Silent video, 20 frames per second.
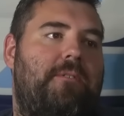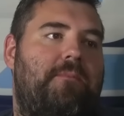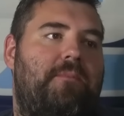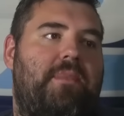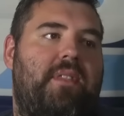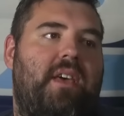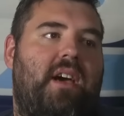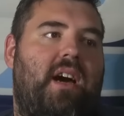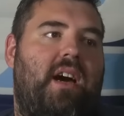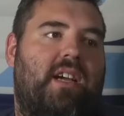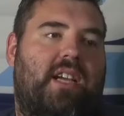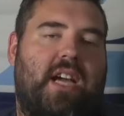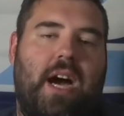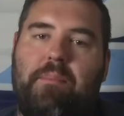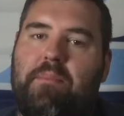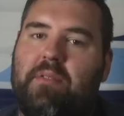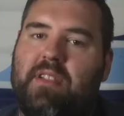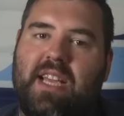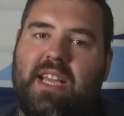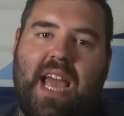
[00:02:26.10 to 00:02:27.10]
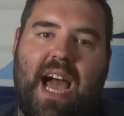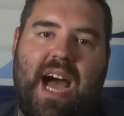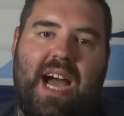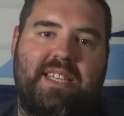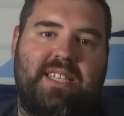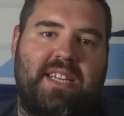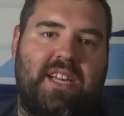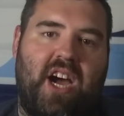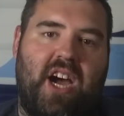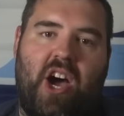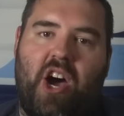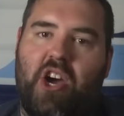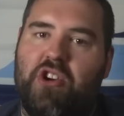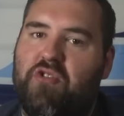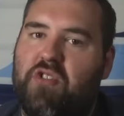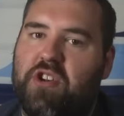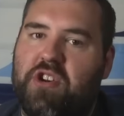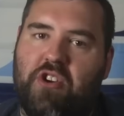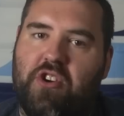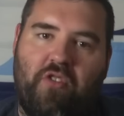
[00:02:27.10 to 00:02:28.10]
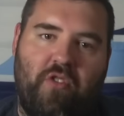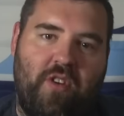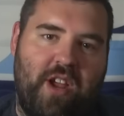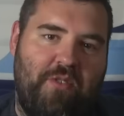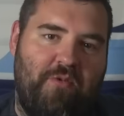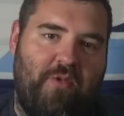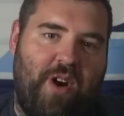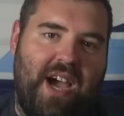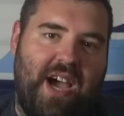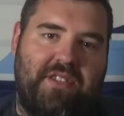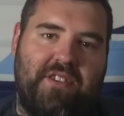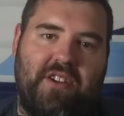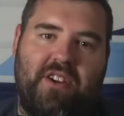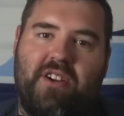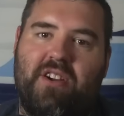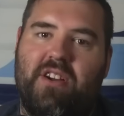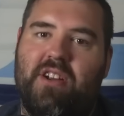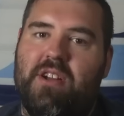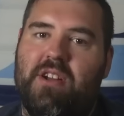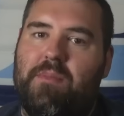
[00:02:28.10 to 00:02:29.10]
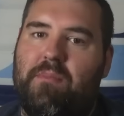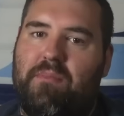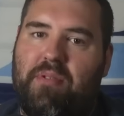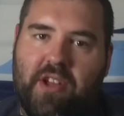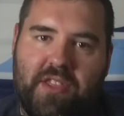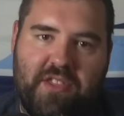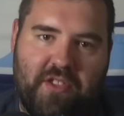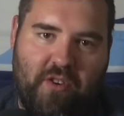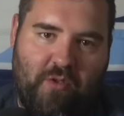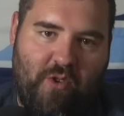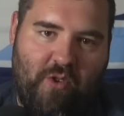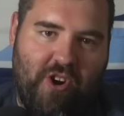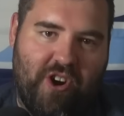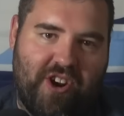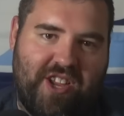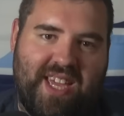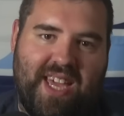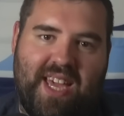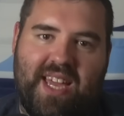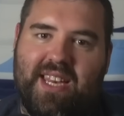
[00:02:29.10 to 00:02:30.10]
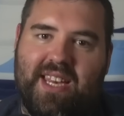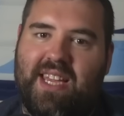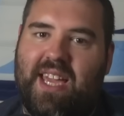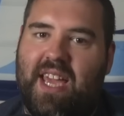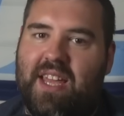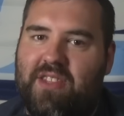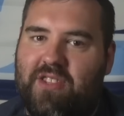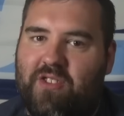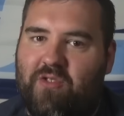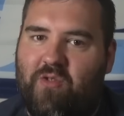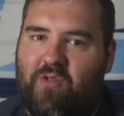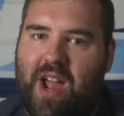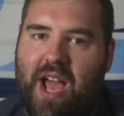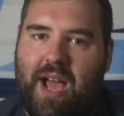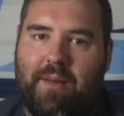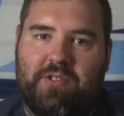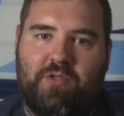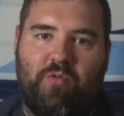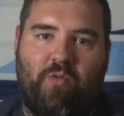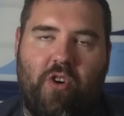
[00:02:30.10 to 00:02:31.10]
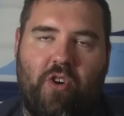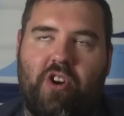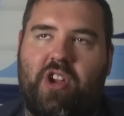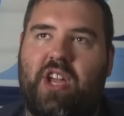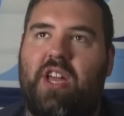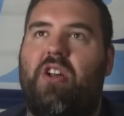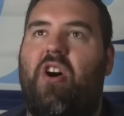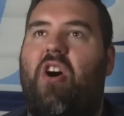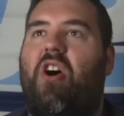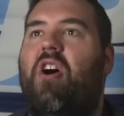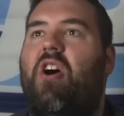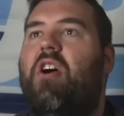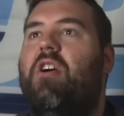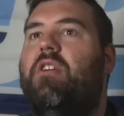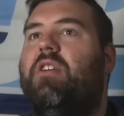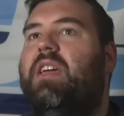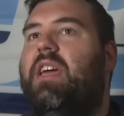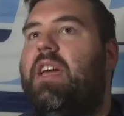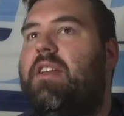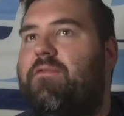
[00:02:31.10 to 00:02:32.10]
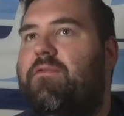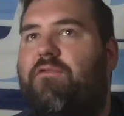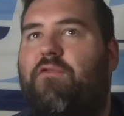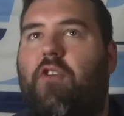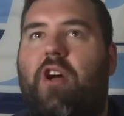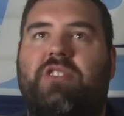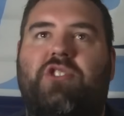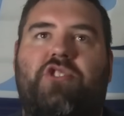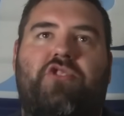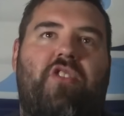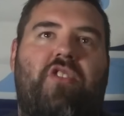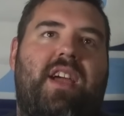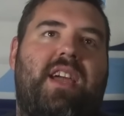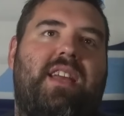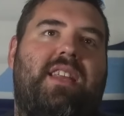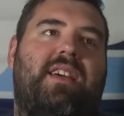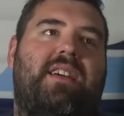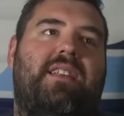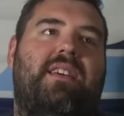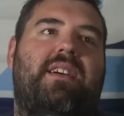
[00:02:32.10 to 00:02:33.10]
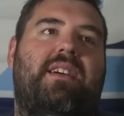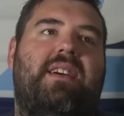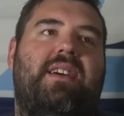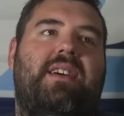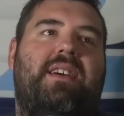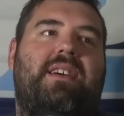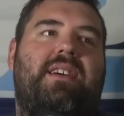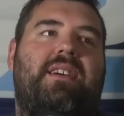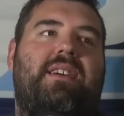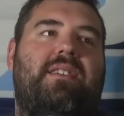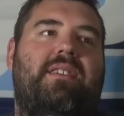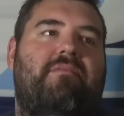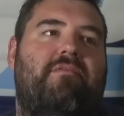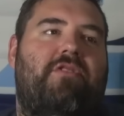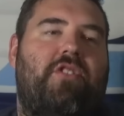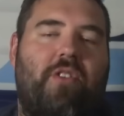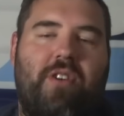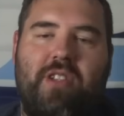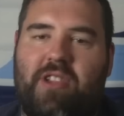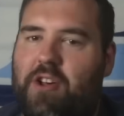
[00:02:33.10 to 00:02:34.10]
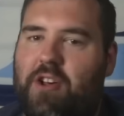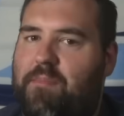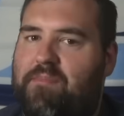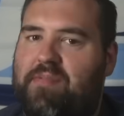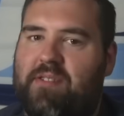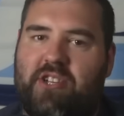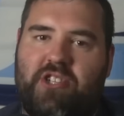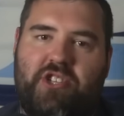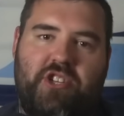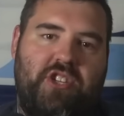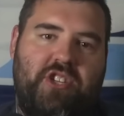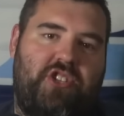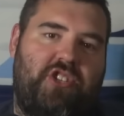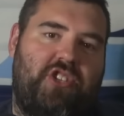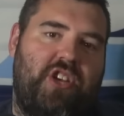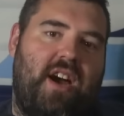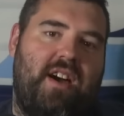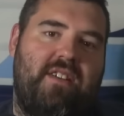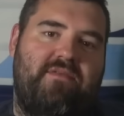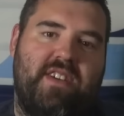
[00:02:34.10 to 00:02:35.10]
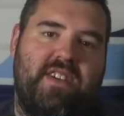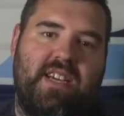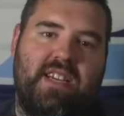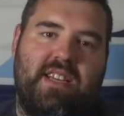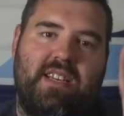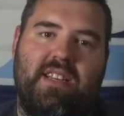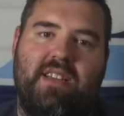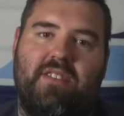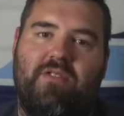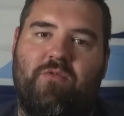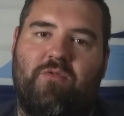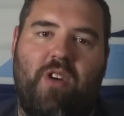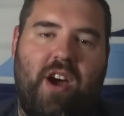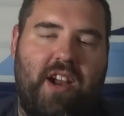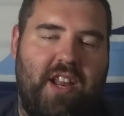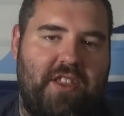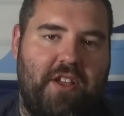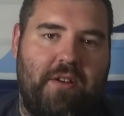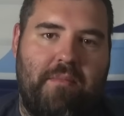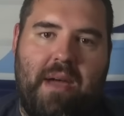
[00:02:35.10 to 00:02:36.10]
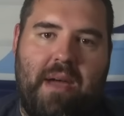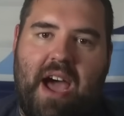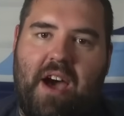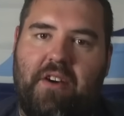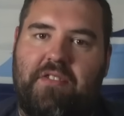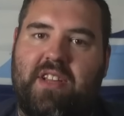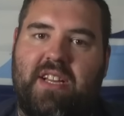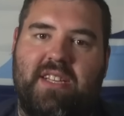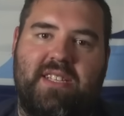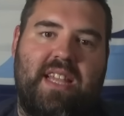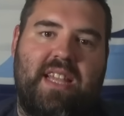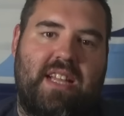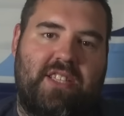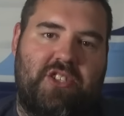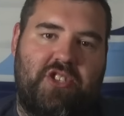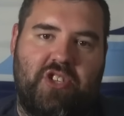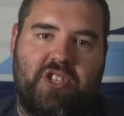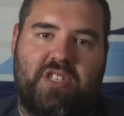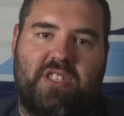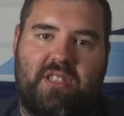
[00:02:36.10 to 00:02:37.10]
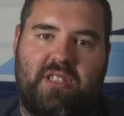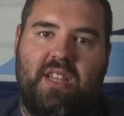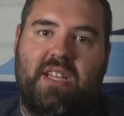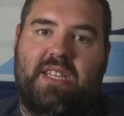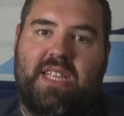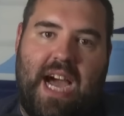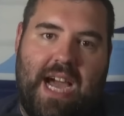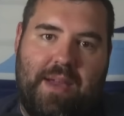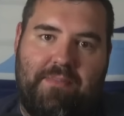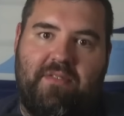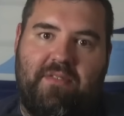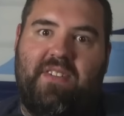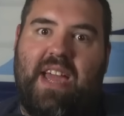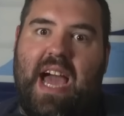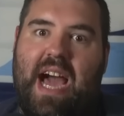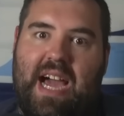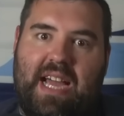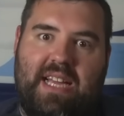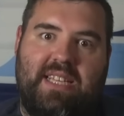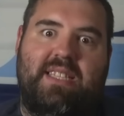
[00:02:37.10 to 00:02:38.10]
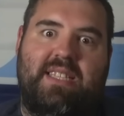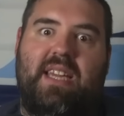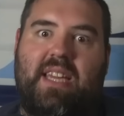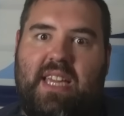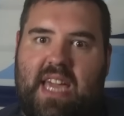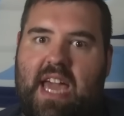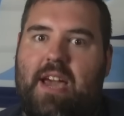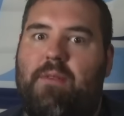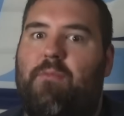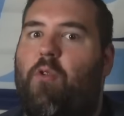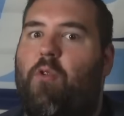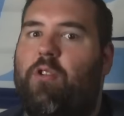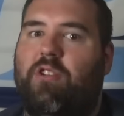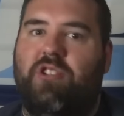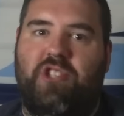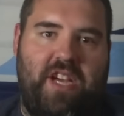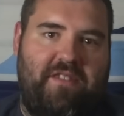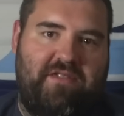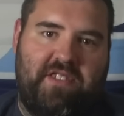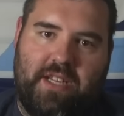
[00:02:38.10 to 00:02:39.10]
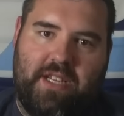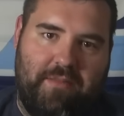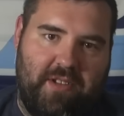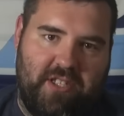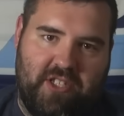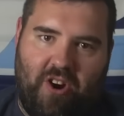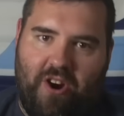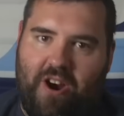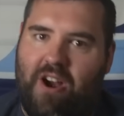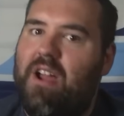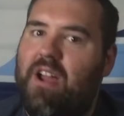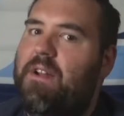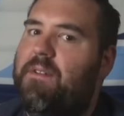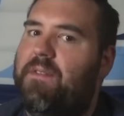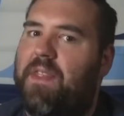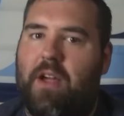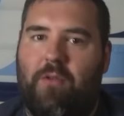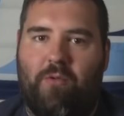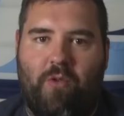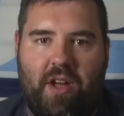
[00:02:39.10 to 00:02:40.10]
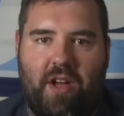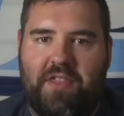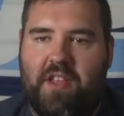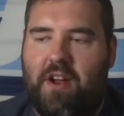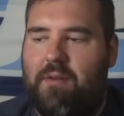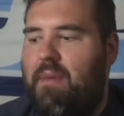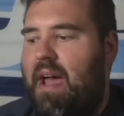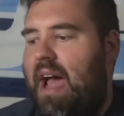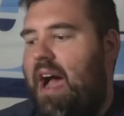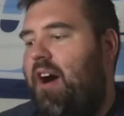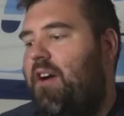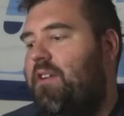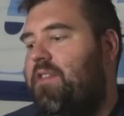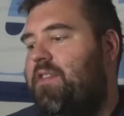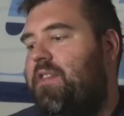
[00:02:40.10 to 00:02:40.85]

a couple of guys in 100-degree weather, putting the work in, getting the reps, working hard, getting frustrated, doing a little pushing and shoving, running their mouth, because that's just the type of guys that Cam Ward and Jeff Simmons are. They run their mouth.